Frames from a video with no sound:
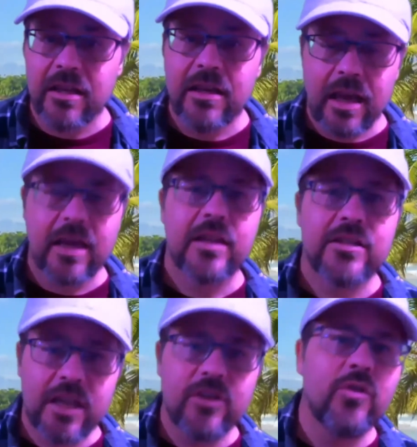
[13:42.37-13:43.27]
and
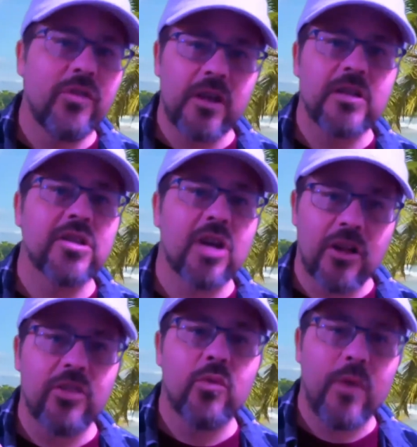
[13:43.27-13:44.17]
continue things
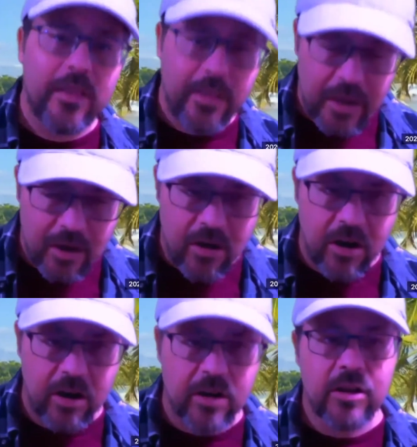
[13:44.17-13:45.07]
on the way that they
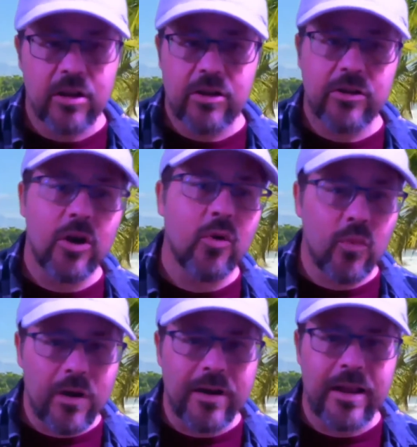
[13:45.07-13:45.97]
are. You don't
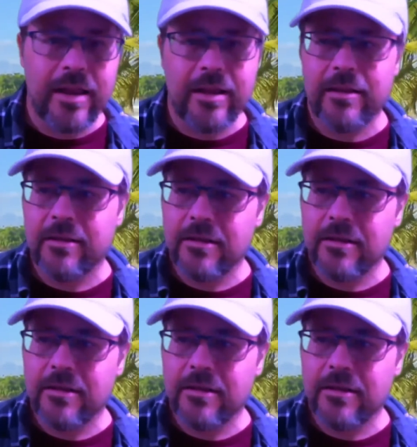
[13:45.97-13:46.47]
want a